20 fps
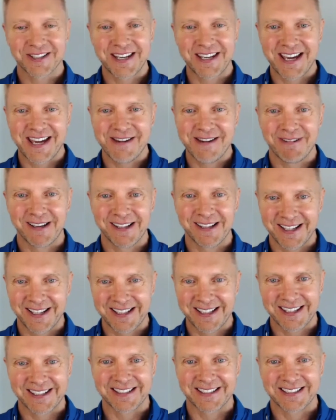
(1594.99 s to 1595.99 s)
name. I
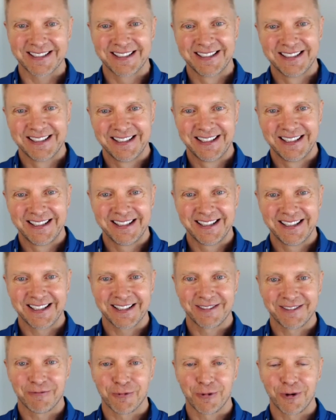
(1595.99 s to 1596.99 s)
like it.
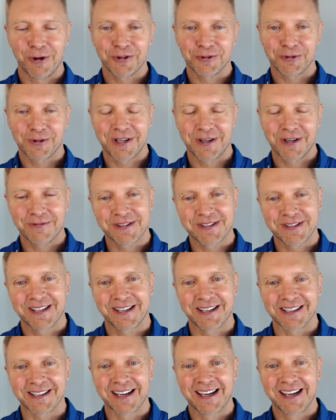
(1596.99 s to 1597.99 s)
Yeah, it rolls right off the
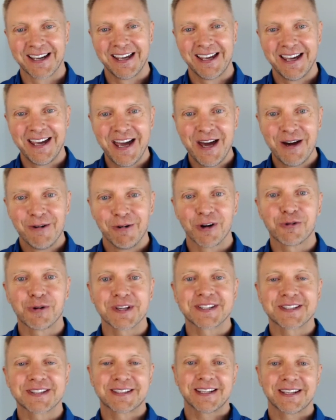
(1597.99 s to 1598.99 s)
tongue. Well,
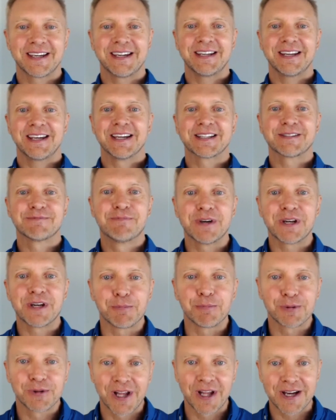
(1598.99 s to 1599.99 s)
Christine, it's been a
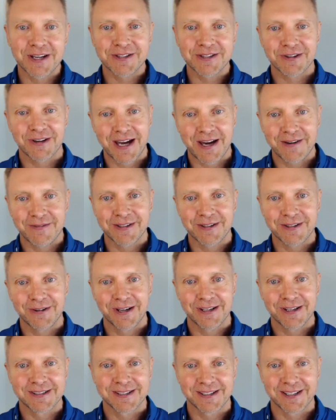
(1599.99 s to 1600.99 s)
pleasure having you
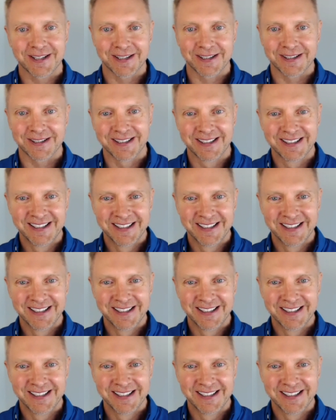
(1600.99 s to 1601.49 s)
on today.